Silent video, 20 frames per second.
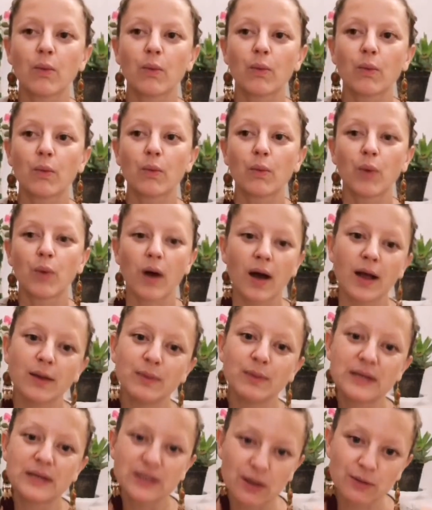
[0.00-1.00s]
why
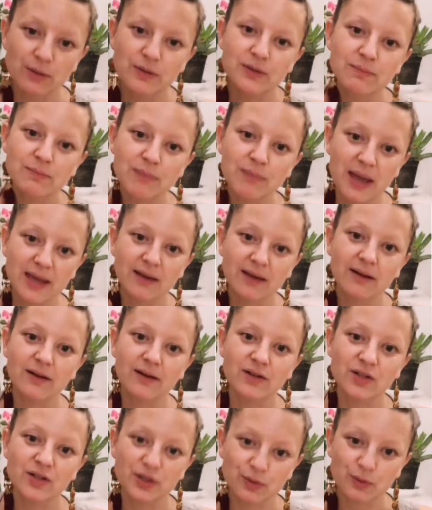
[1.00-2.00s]
we don't make our
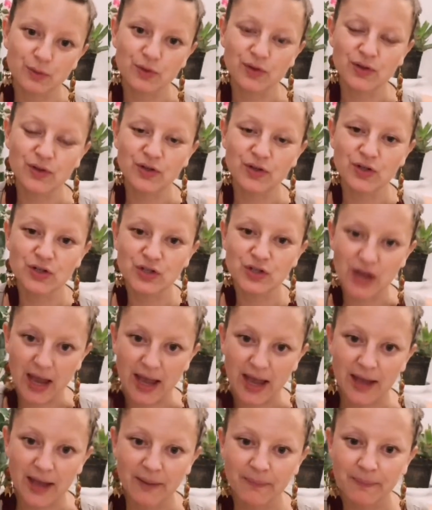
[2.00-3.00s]
children
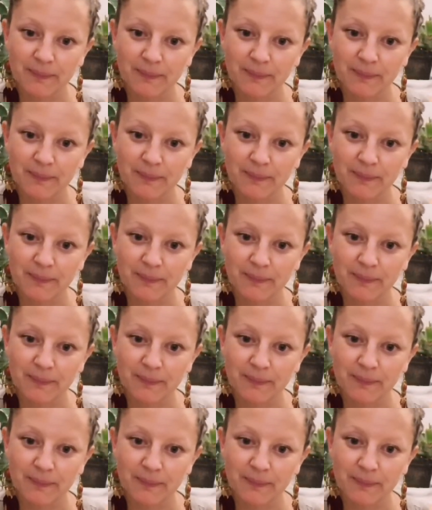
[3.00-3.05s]
share.